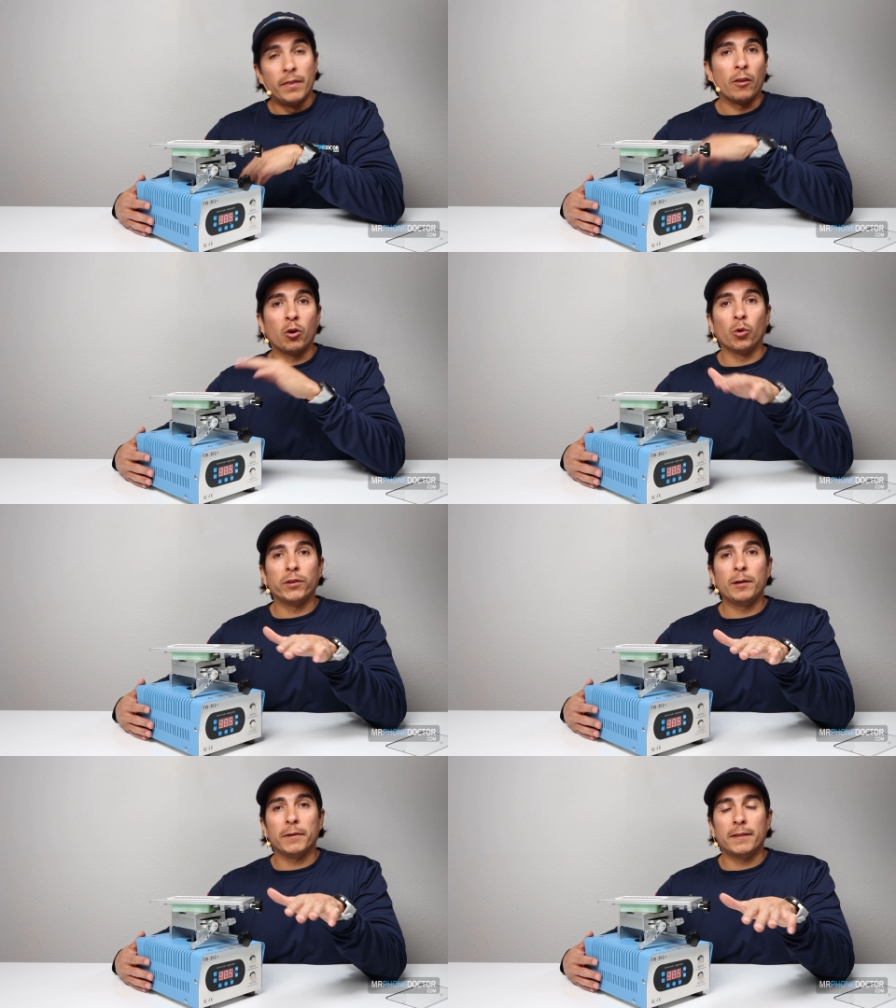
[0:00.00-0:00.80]
Now the cool
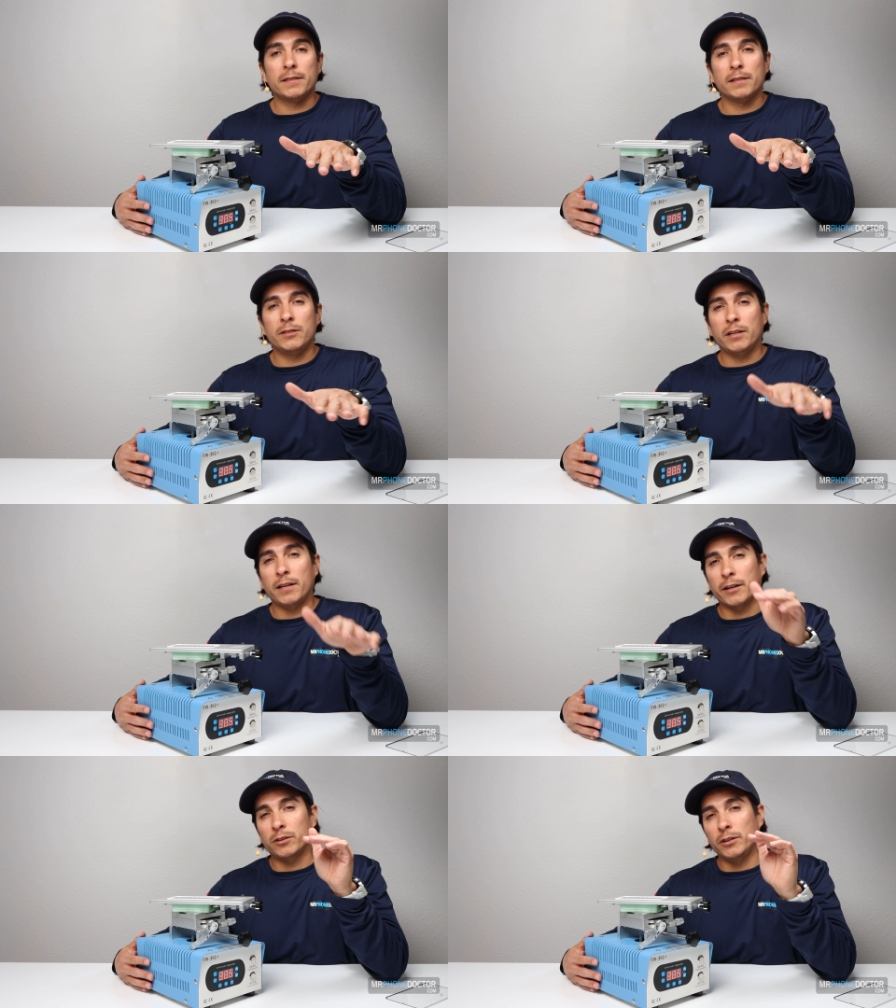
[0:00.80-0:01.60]
thing with this is you
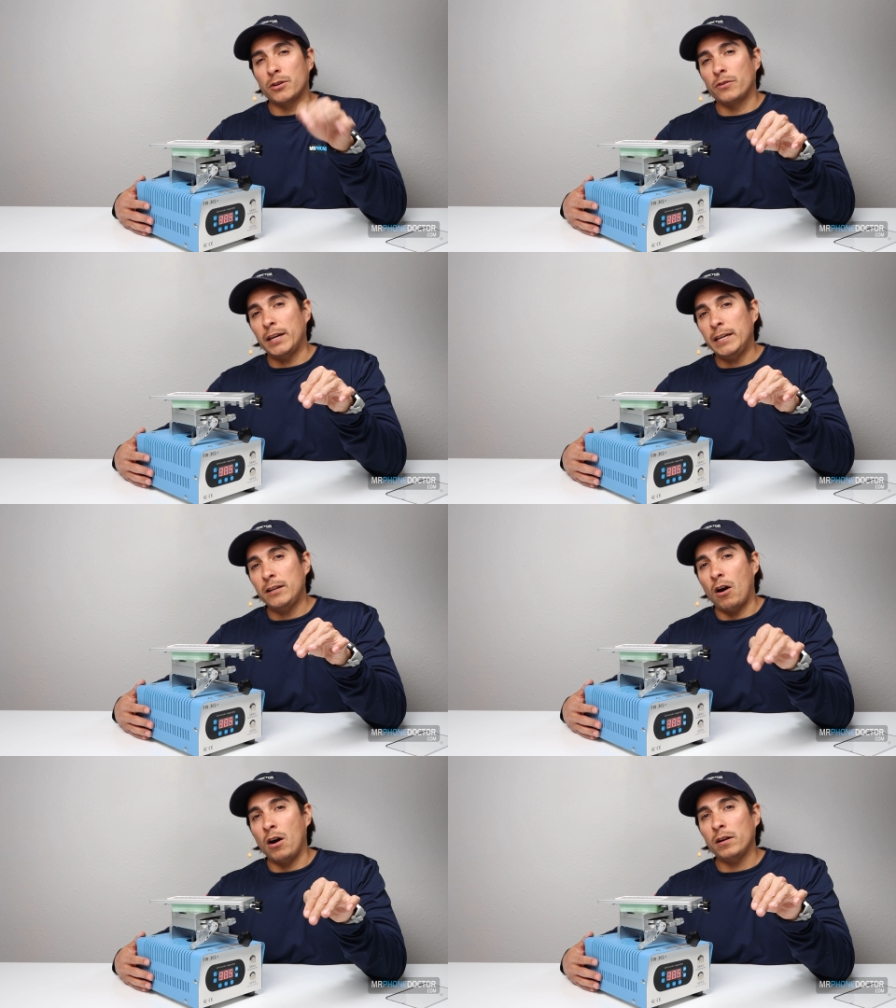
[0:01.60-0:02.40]
can actually turn the
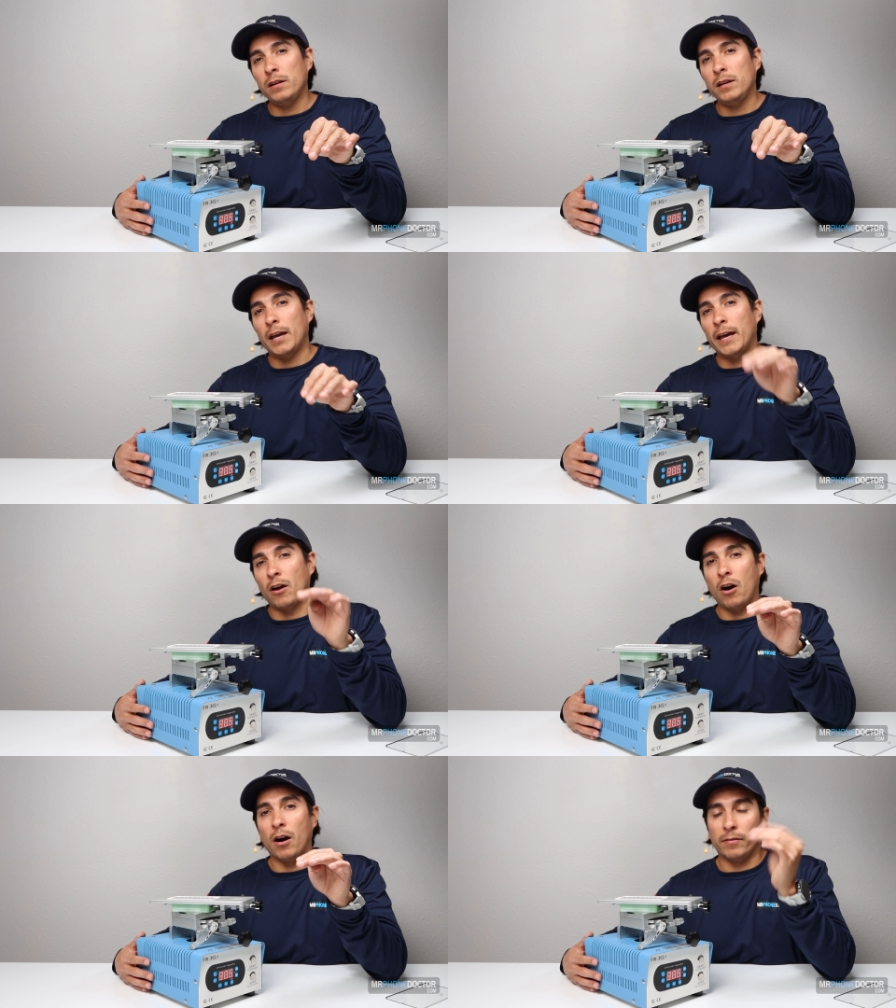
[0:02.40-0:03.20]
heat on
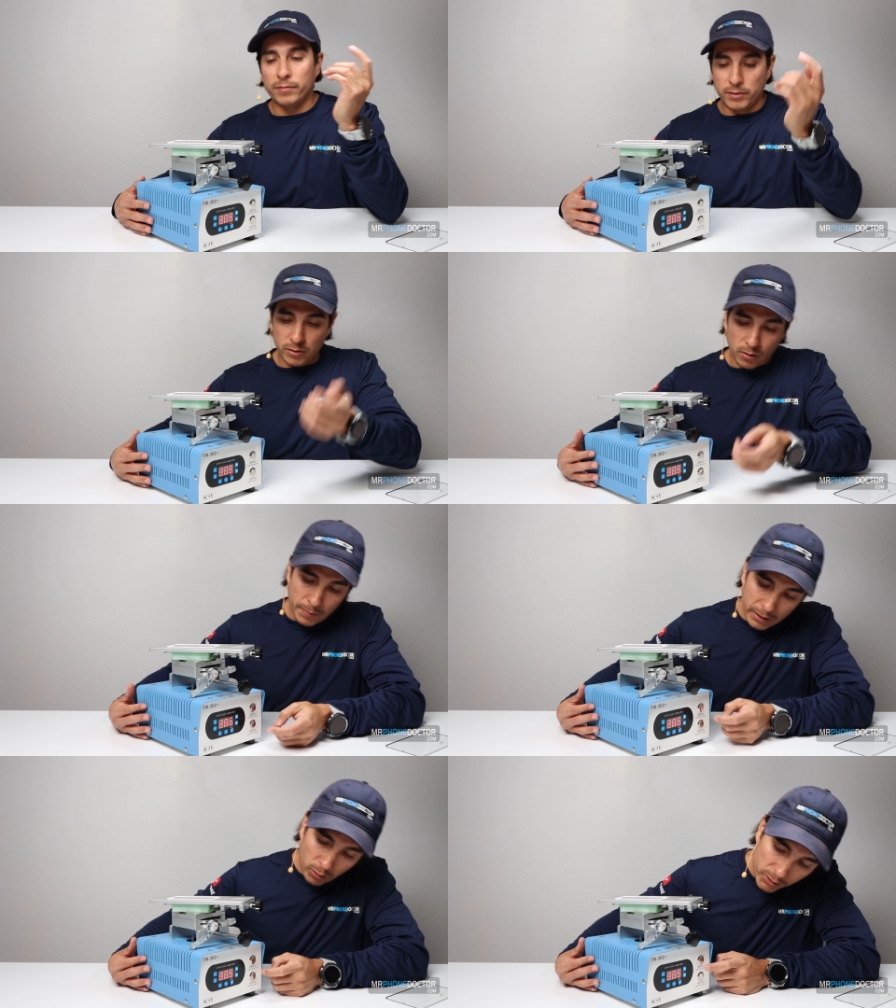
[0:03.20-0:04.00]
and off. So
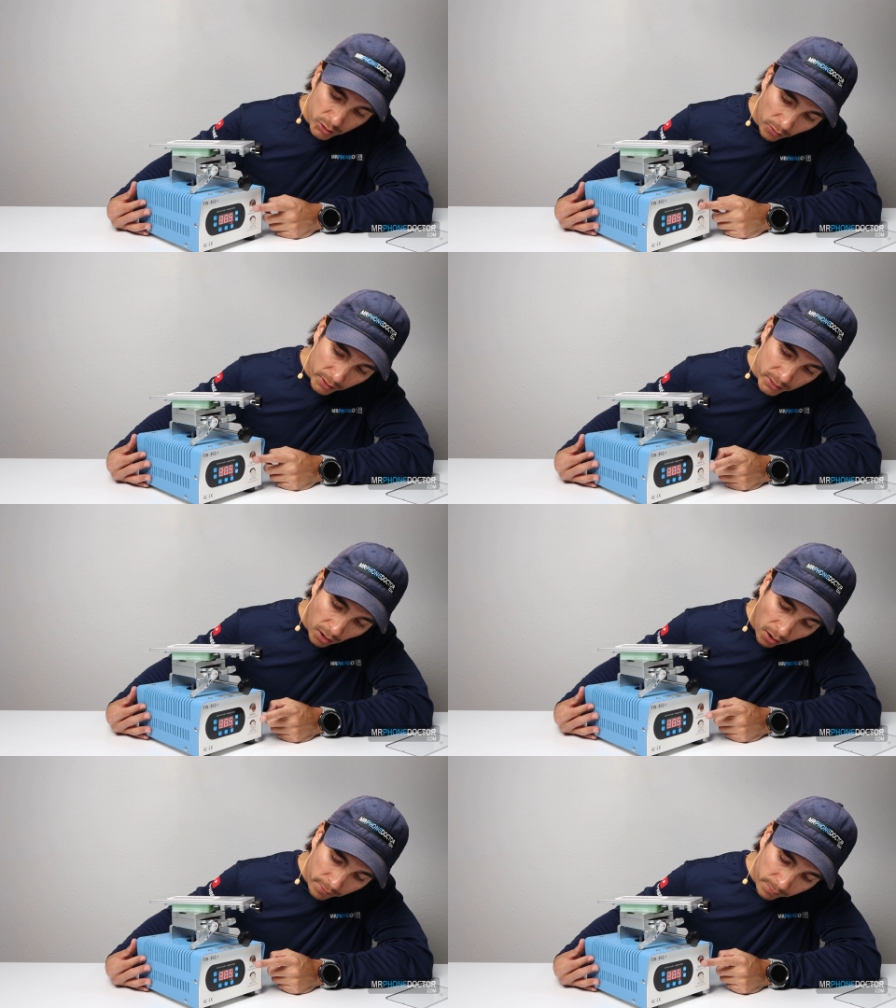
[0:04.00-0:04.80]
I'm gonna go and turn this
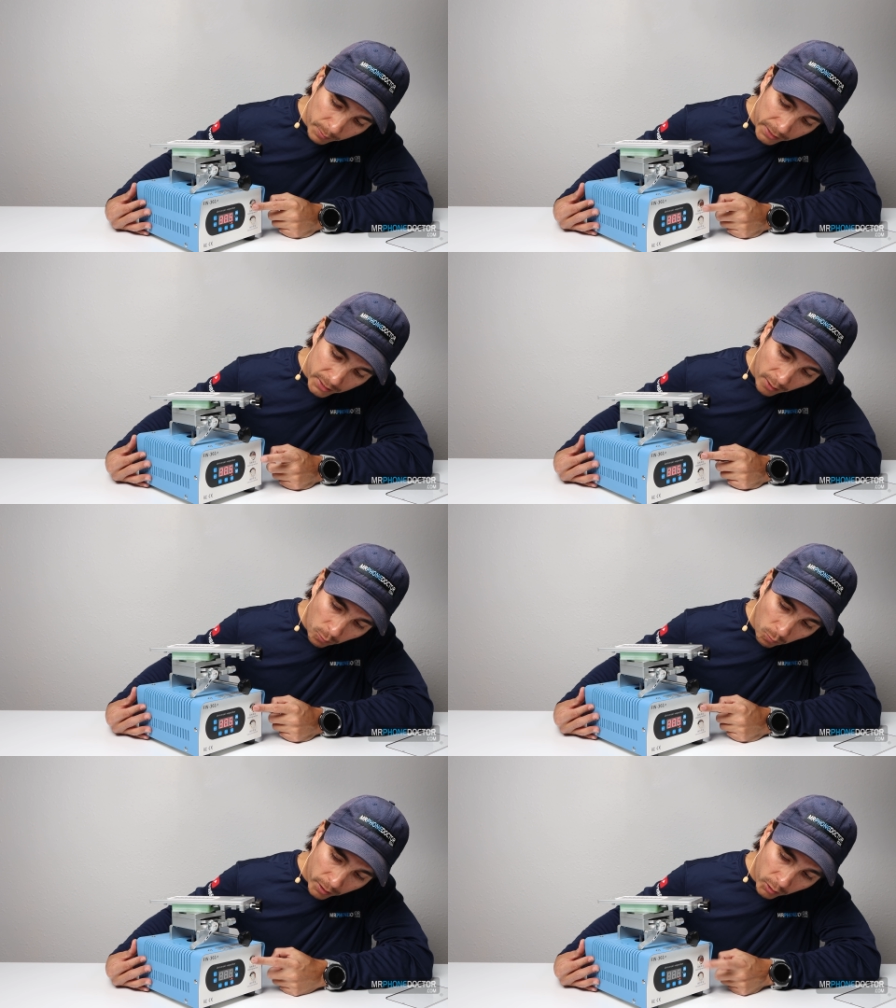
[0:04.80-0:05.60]
off because I
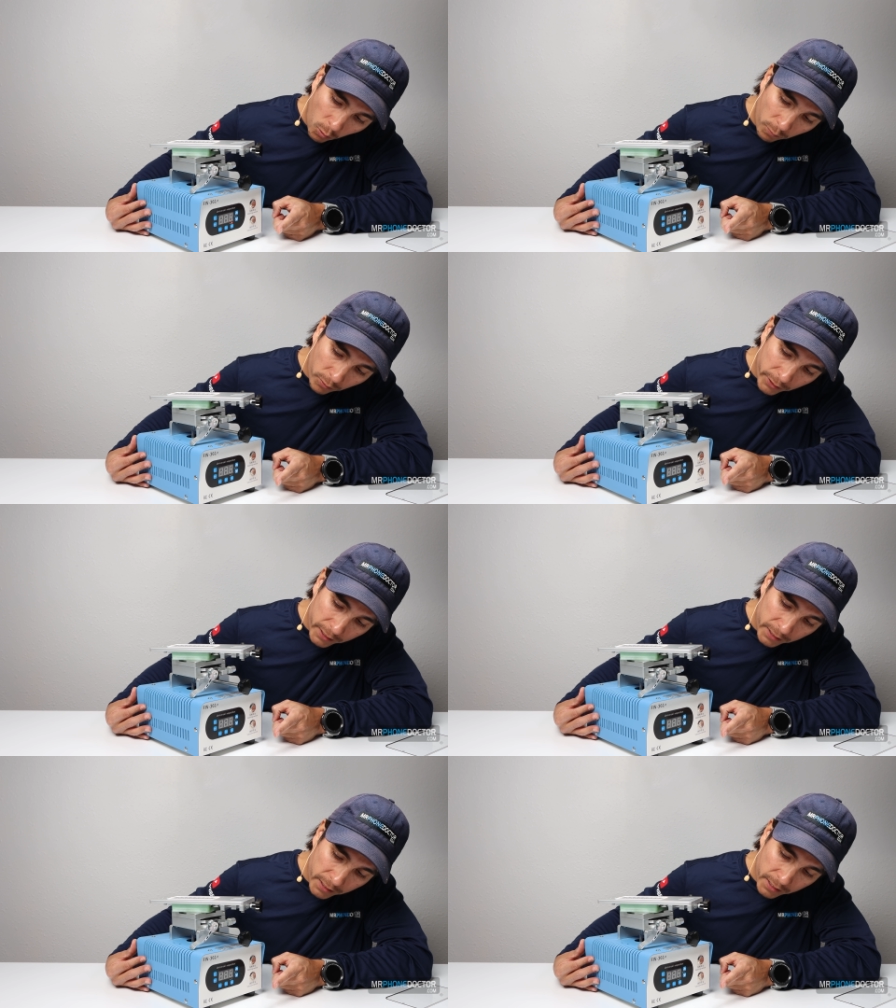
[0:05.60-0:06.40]
don't wanna go over
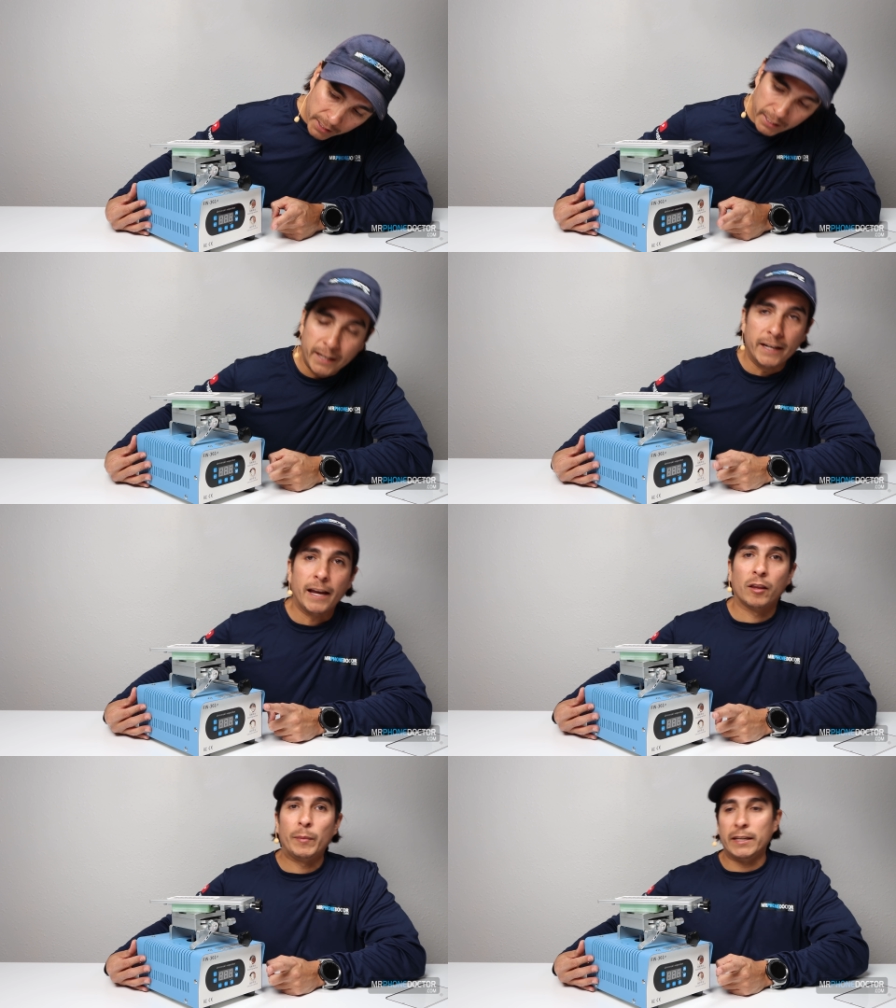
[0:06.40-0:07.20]
the
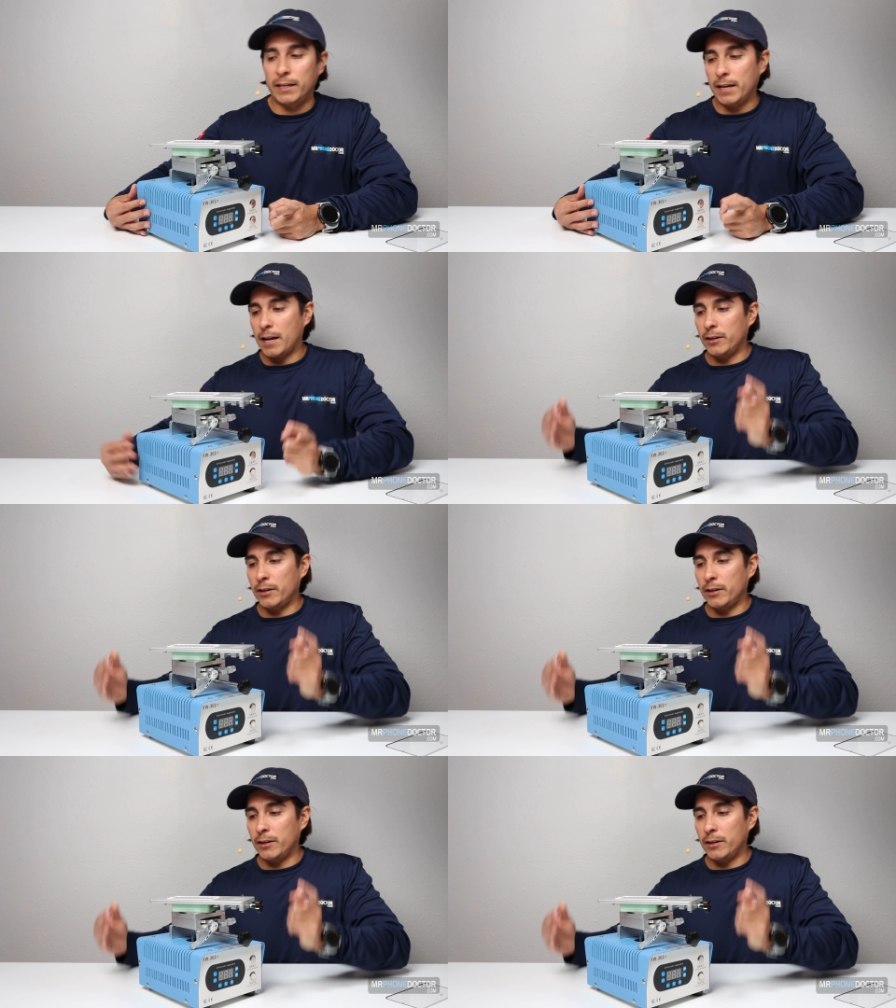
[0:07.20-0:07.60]
heating element yet.